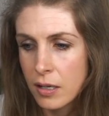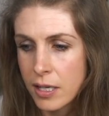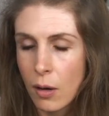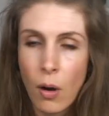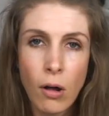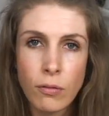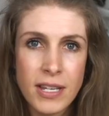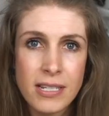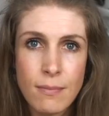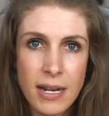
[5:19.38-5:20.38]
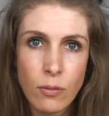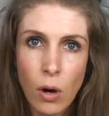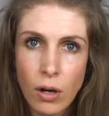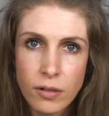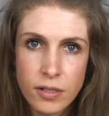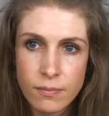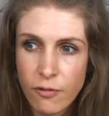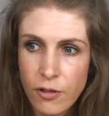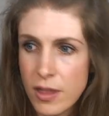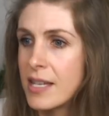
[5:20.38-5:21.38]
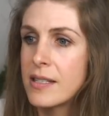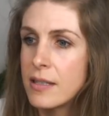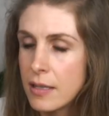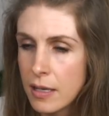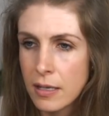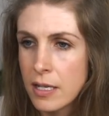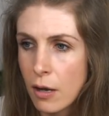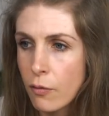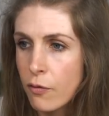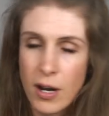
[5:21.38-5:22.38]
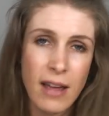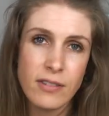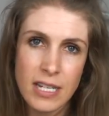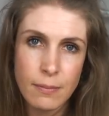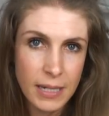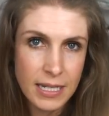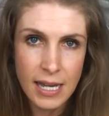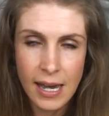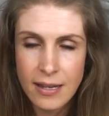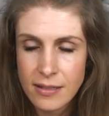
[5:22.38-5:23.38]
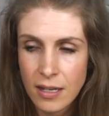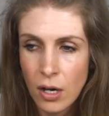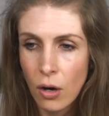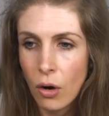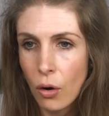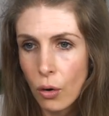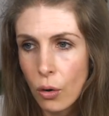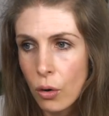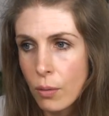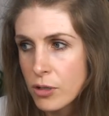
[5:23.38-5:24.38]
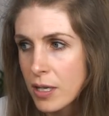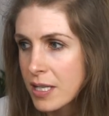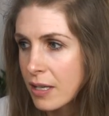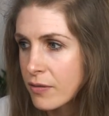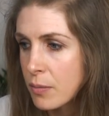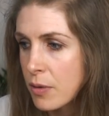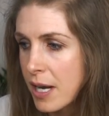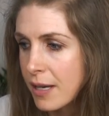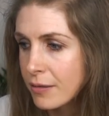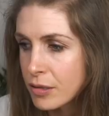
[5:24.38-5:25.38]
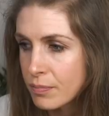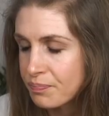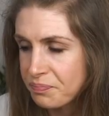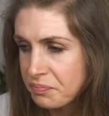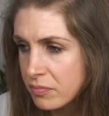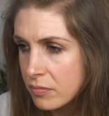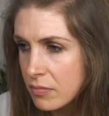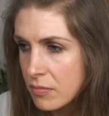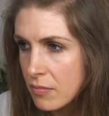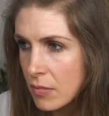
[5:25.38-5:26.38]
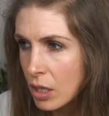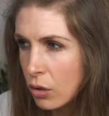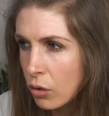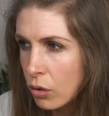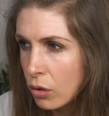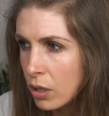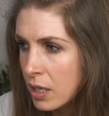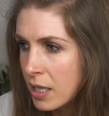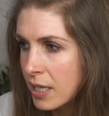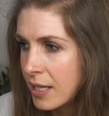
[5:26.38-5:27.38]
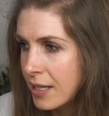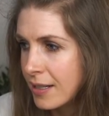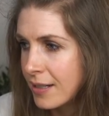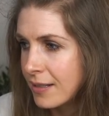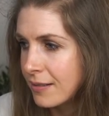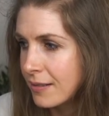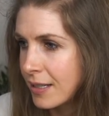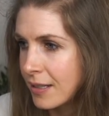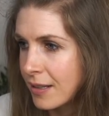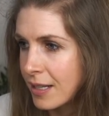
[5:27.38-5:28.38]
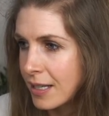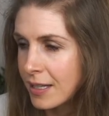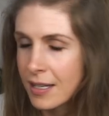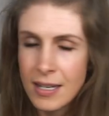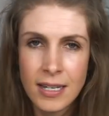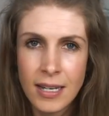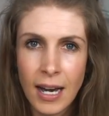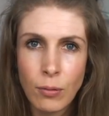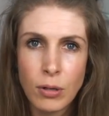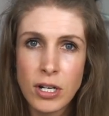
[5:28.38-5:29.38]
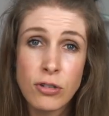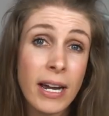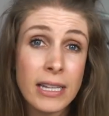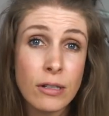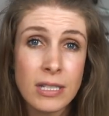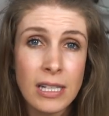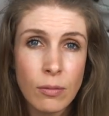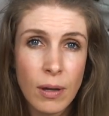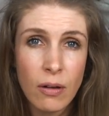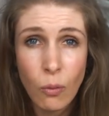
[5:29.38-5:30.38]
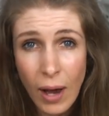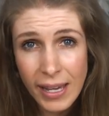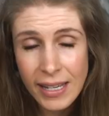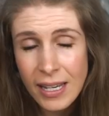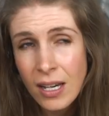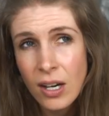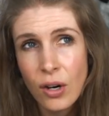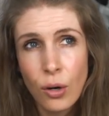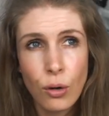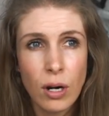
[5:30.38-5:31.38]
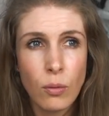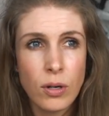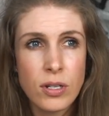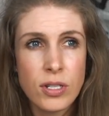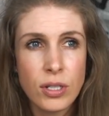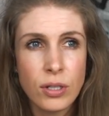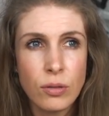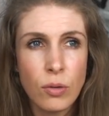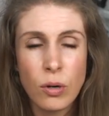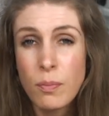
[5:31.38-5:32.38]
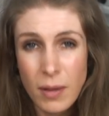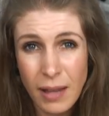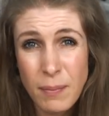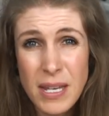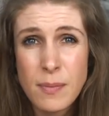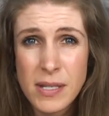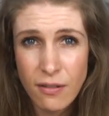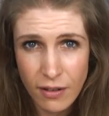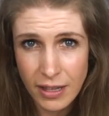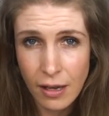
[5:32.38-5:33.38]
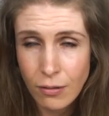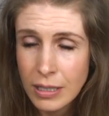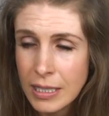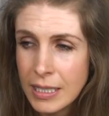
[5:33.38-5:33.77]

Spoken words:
you know, hold this many watts for this, you know, for an FTP test. Or I'm trying to think of something else. Or I can't think. I want to try and lose a little bit of weight. Or I want to, like, be specific though.